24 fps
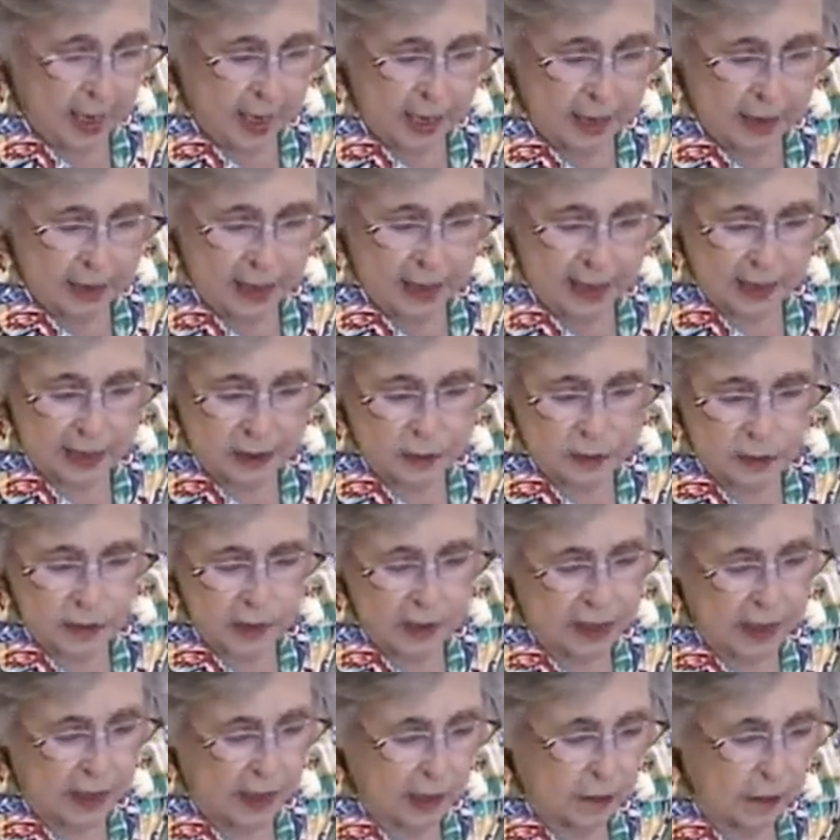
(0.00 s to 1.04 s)
And that's
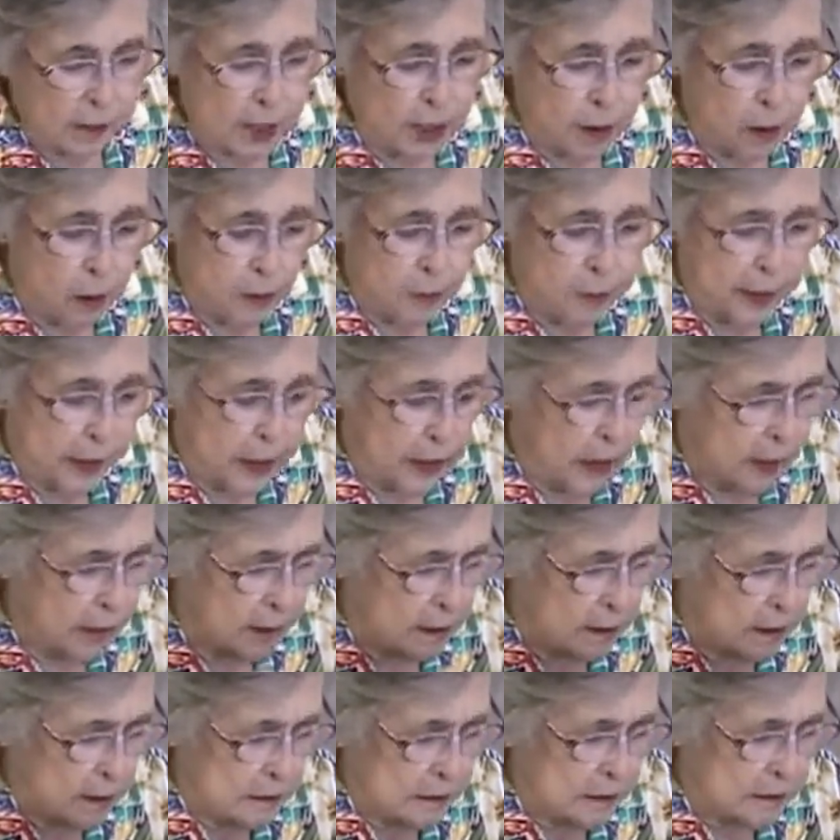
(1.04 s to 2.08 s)
when they'll be
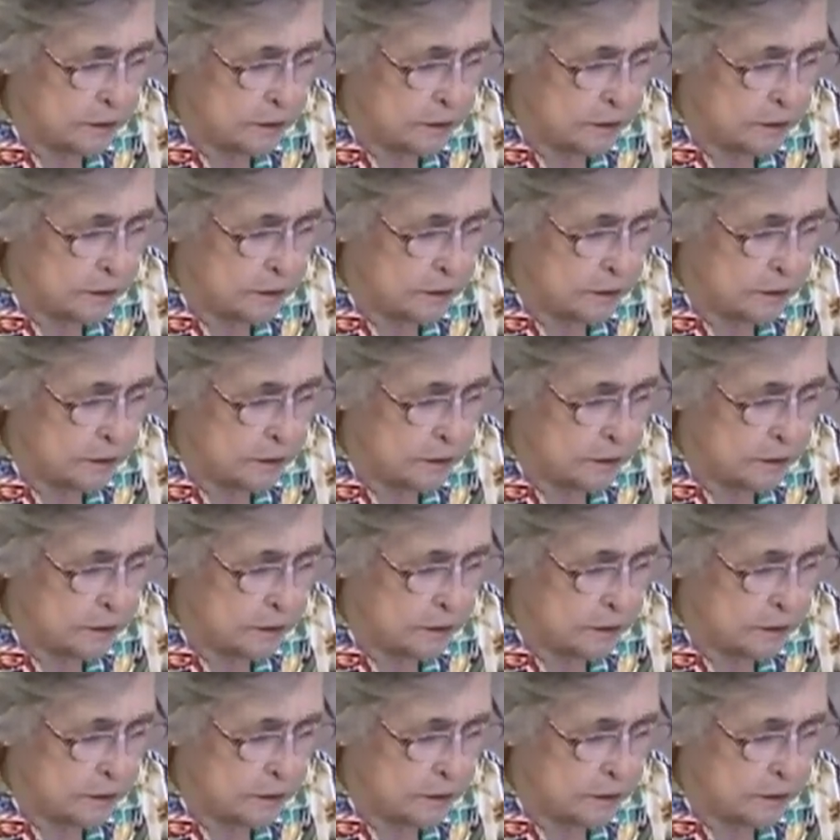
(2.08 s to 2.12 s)
opening.